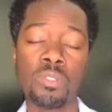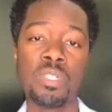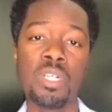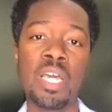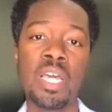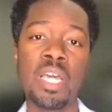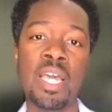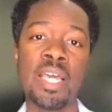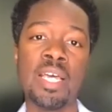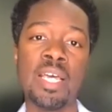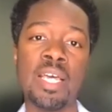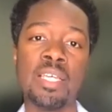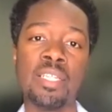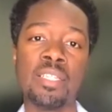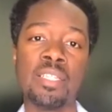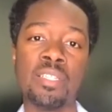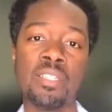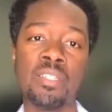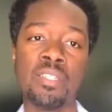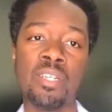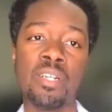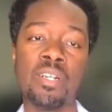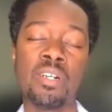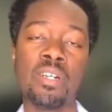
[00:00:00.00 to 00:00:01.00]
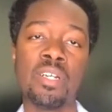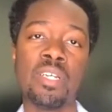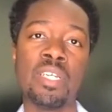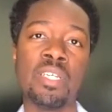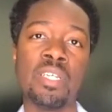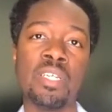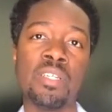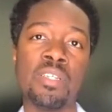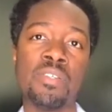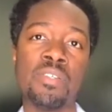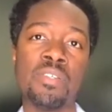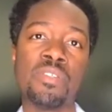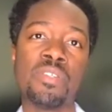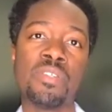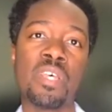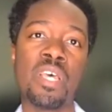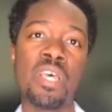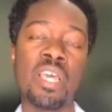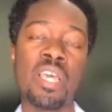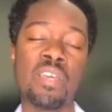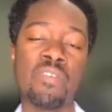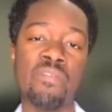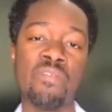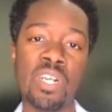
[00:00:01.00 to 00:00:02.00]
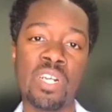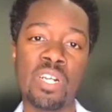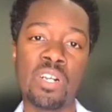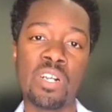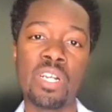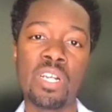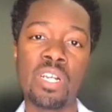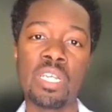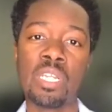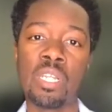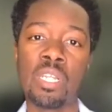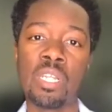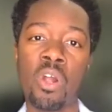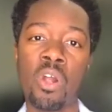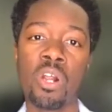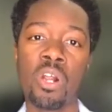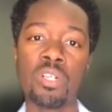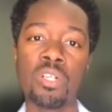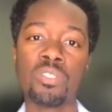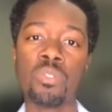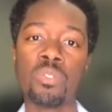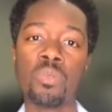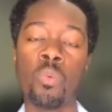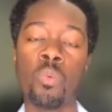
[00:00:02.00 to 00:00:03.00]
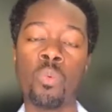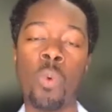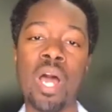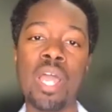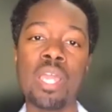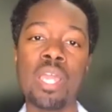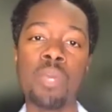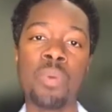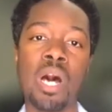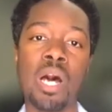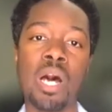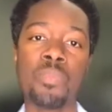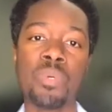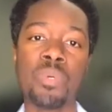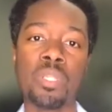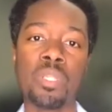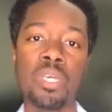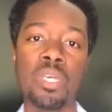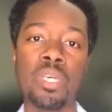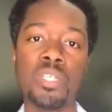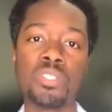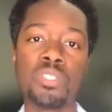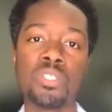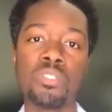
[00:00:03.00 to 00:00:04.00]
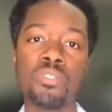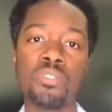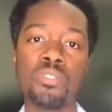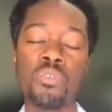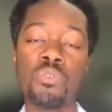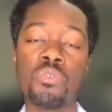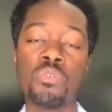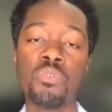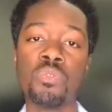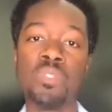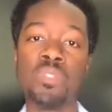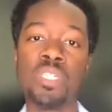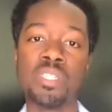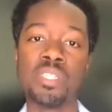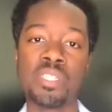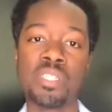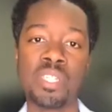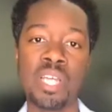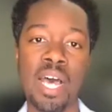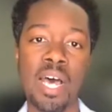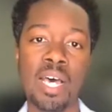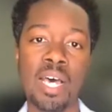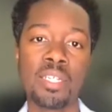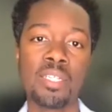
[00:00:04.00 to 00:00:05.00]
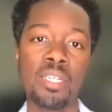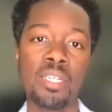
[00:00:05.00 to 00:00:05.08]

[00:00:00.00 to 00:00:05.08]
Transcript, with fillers: and there is a very large white population who does not